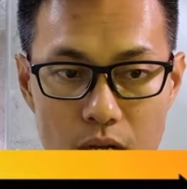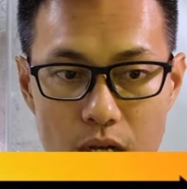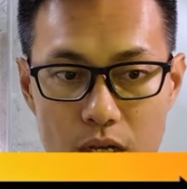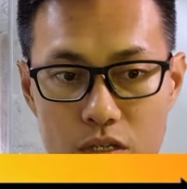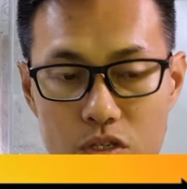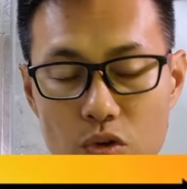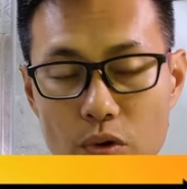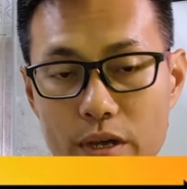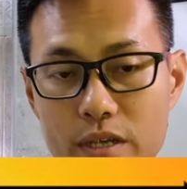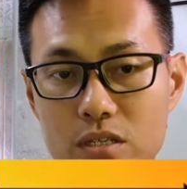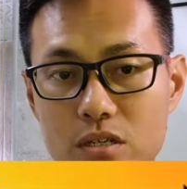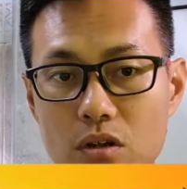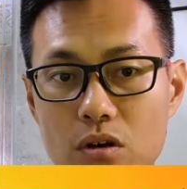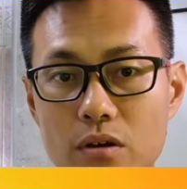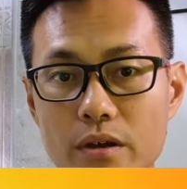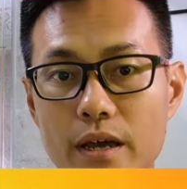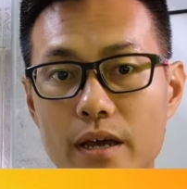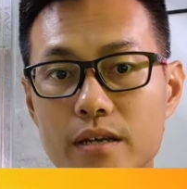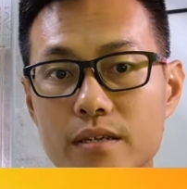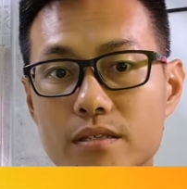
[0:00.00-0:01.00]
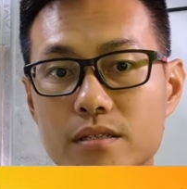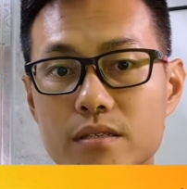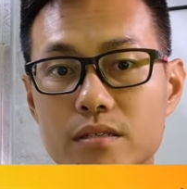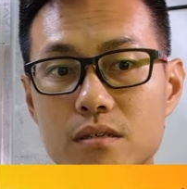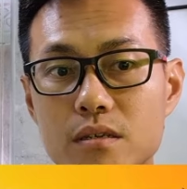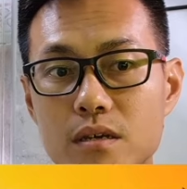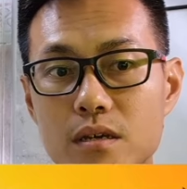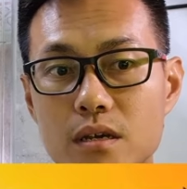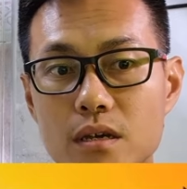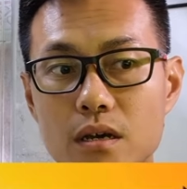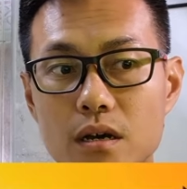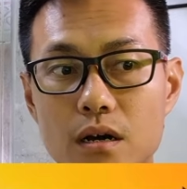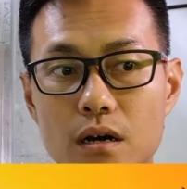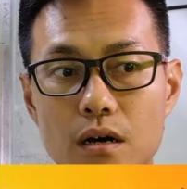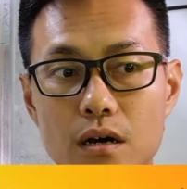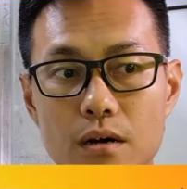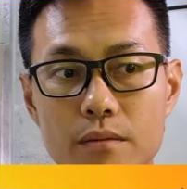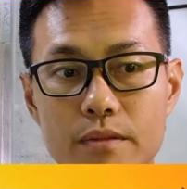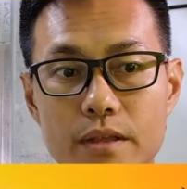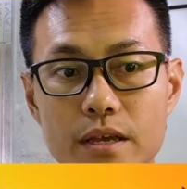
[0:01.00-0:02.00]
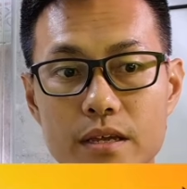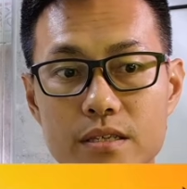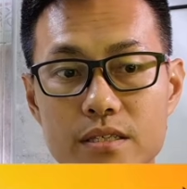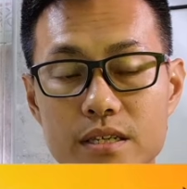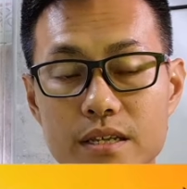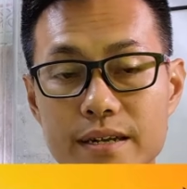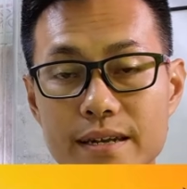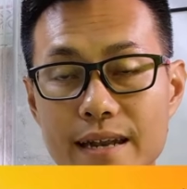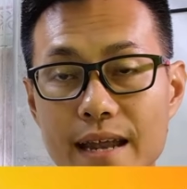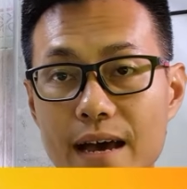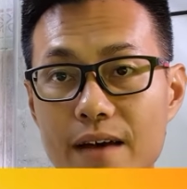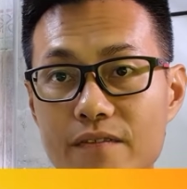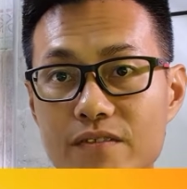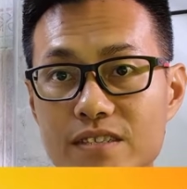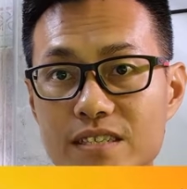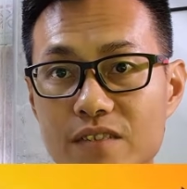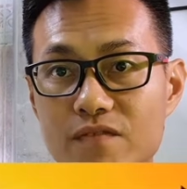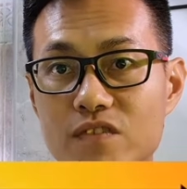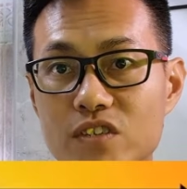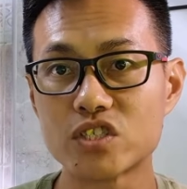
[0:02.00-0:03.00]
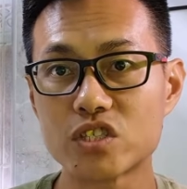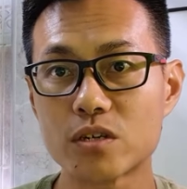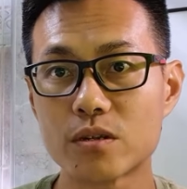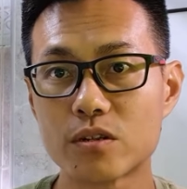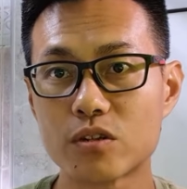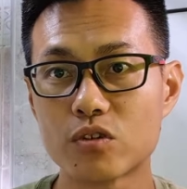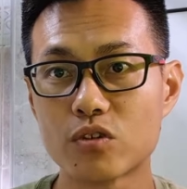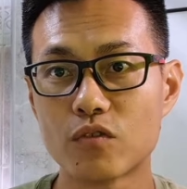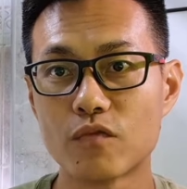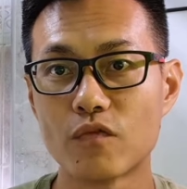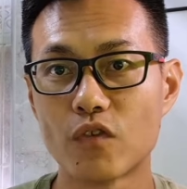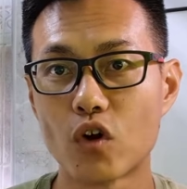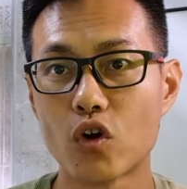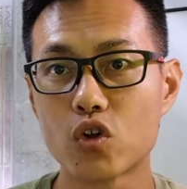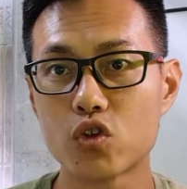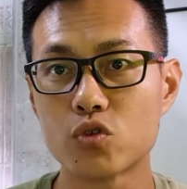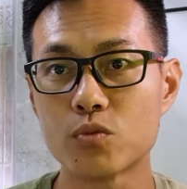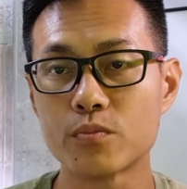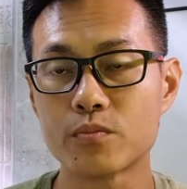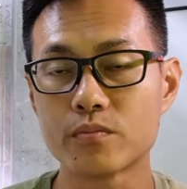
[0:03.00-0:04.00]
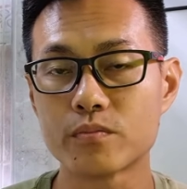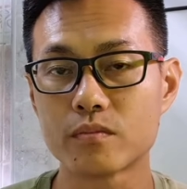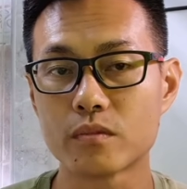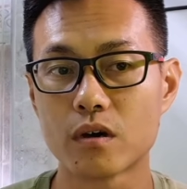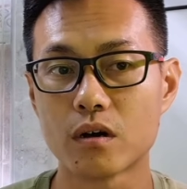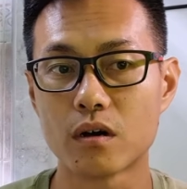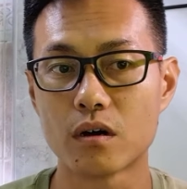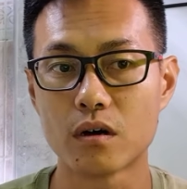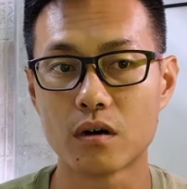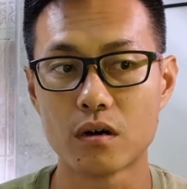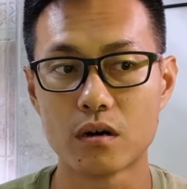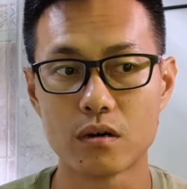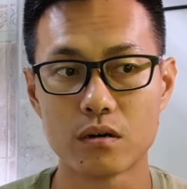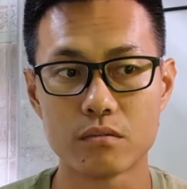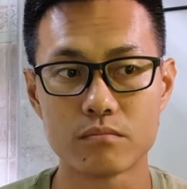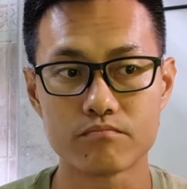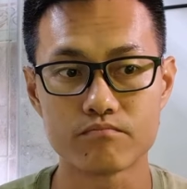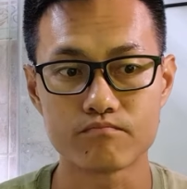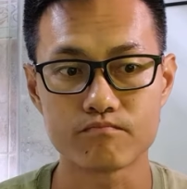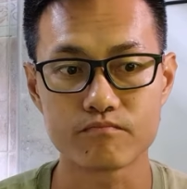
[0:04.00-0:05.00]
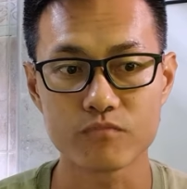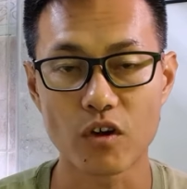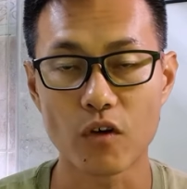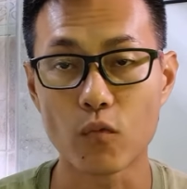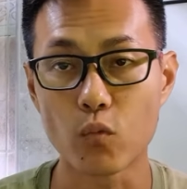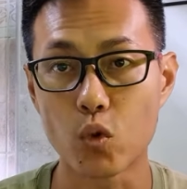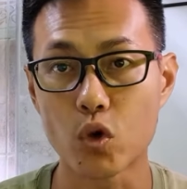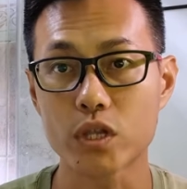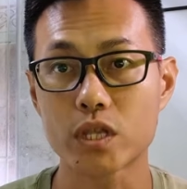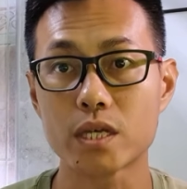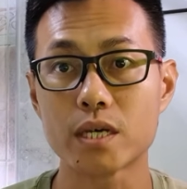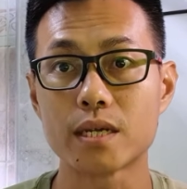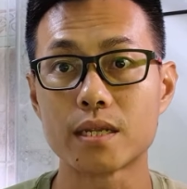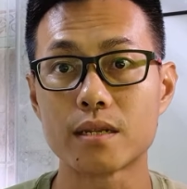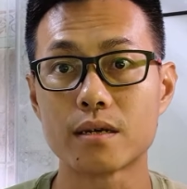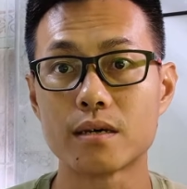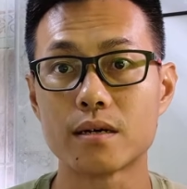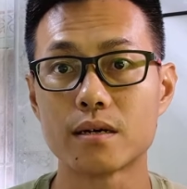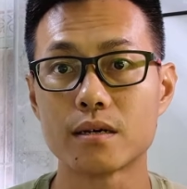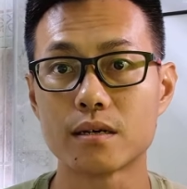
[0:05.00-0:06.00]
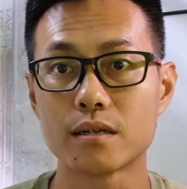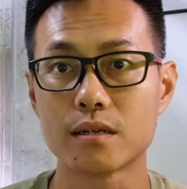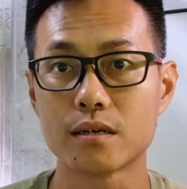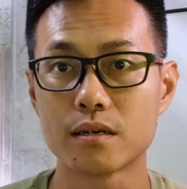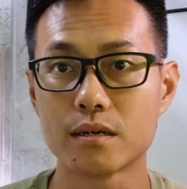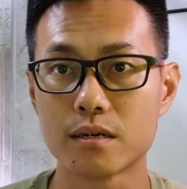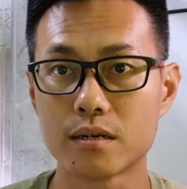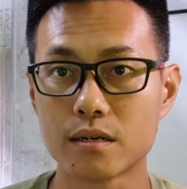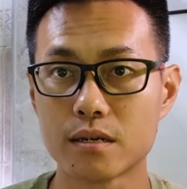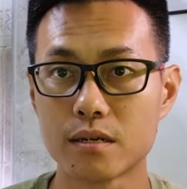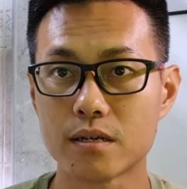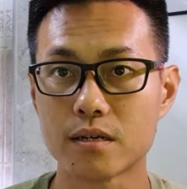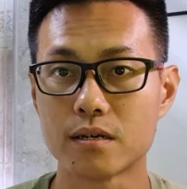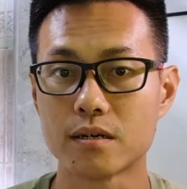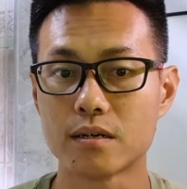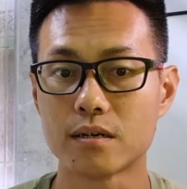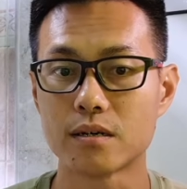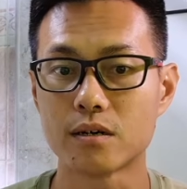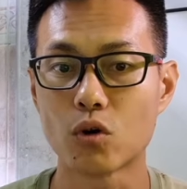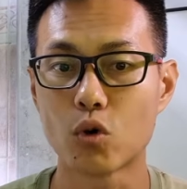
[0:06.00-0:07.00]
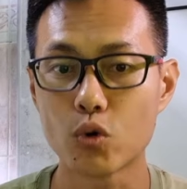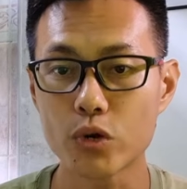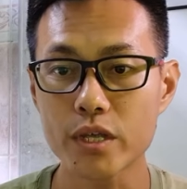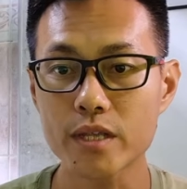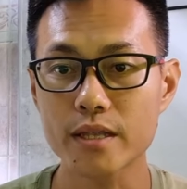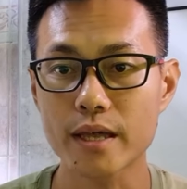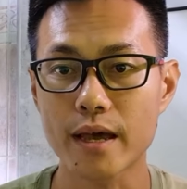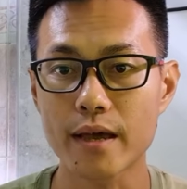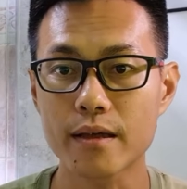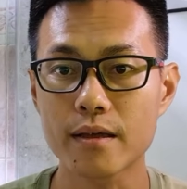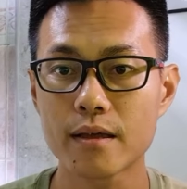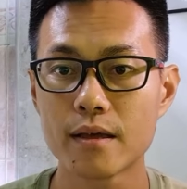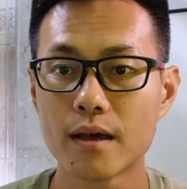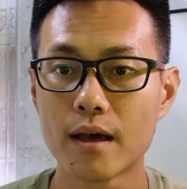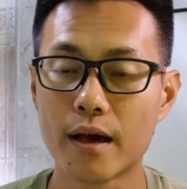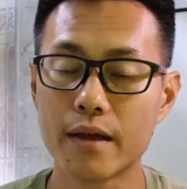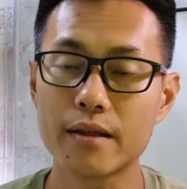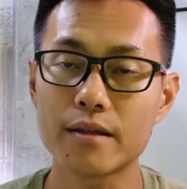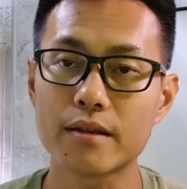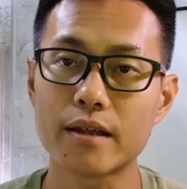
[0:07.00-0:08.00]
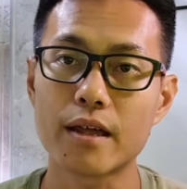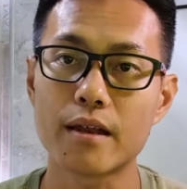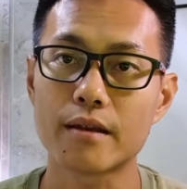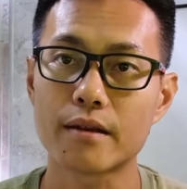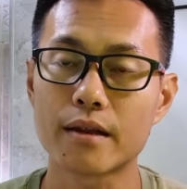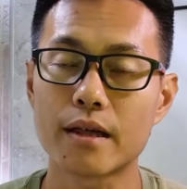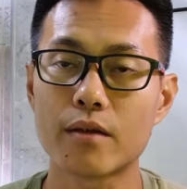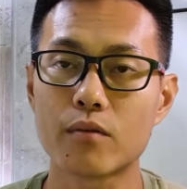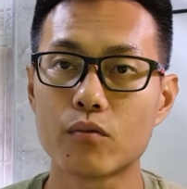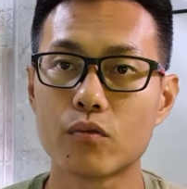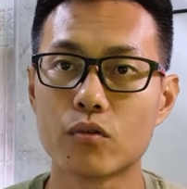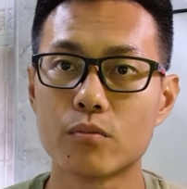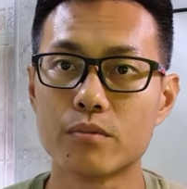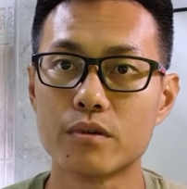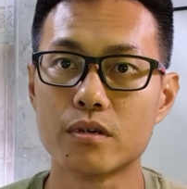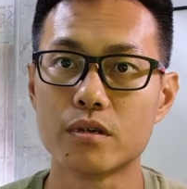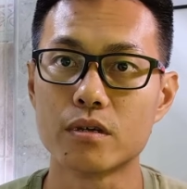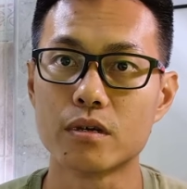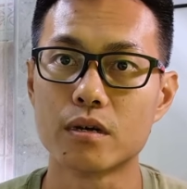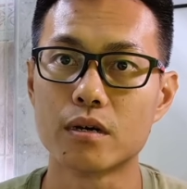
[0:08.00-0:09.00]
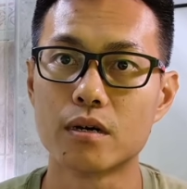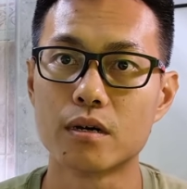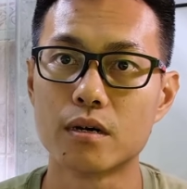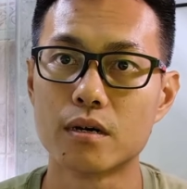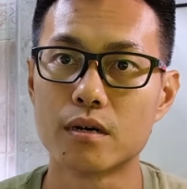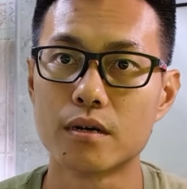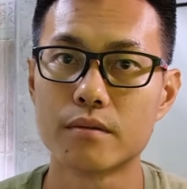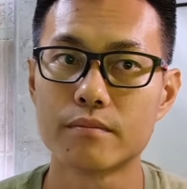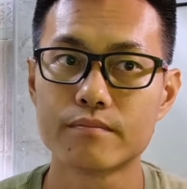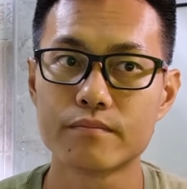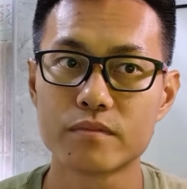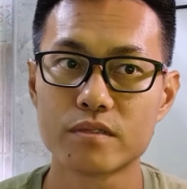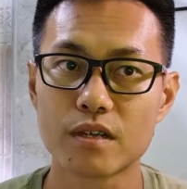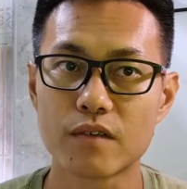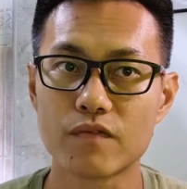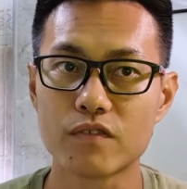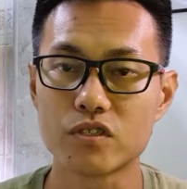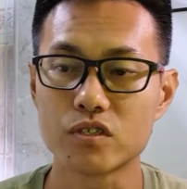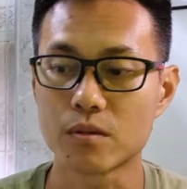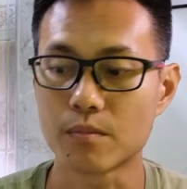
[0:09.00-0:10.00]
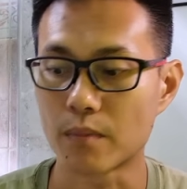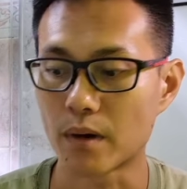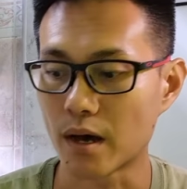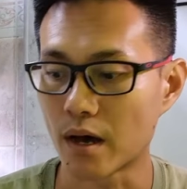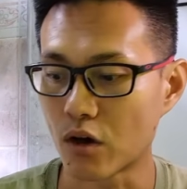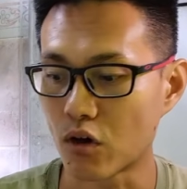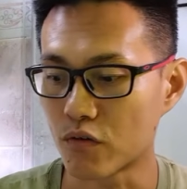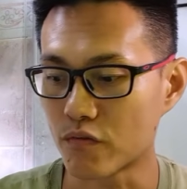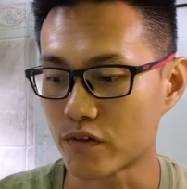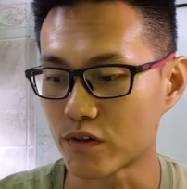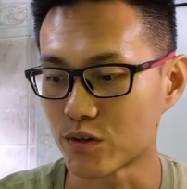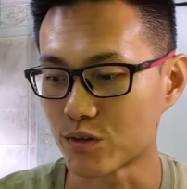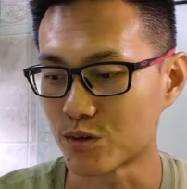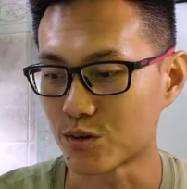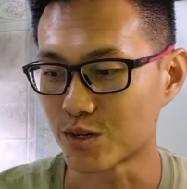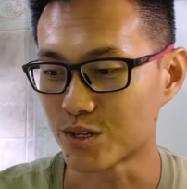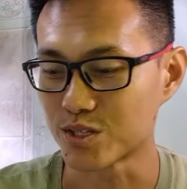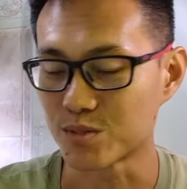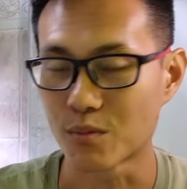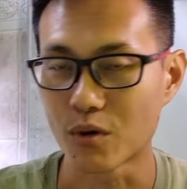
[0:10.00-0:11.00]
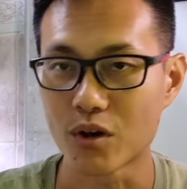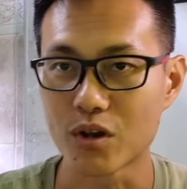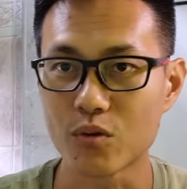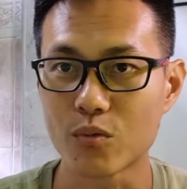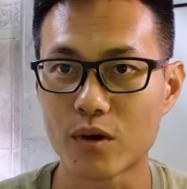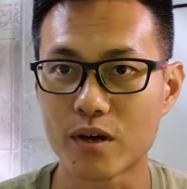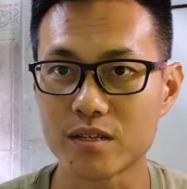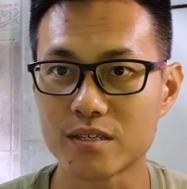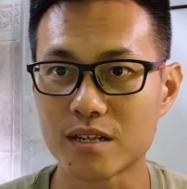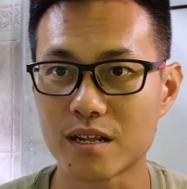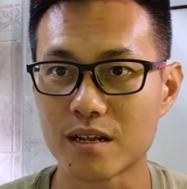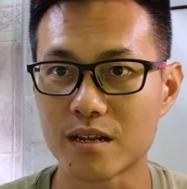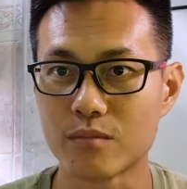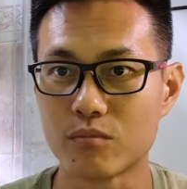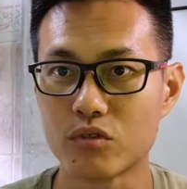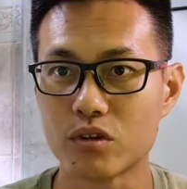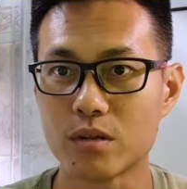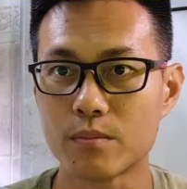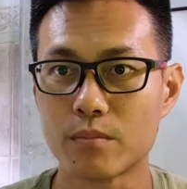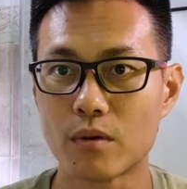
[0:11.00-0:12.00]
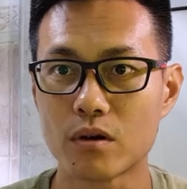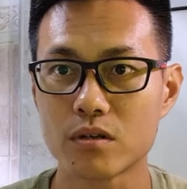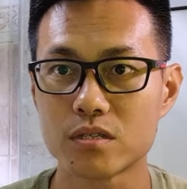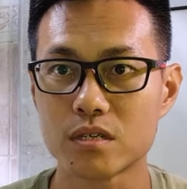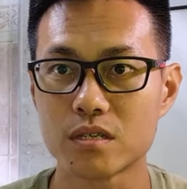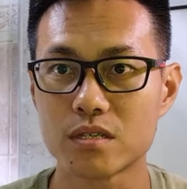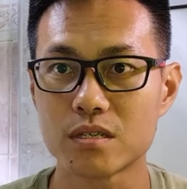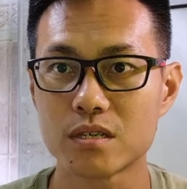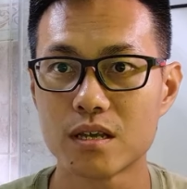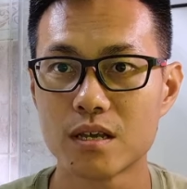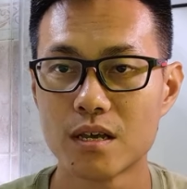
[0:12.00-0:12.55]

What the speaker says: So as long as there's enough sufficient volume of water in the holding tank, I think that will be sufficient. But however, the smaller ones like the breeding boxes,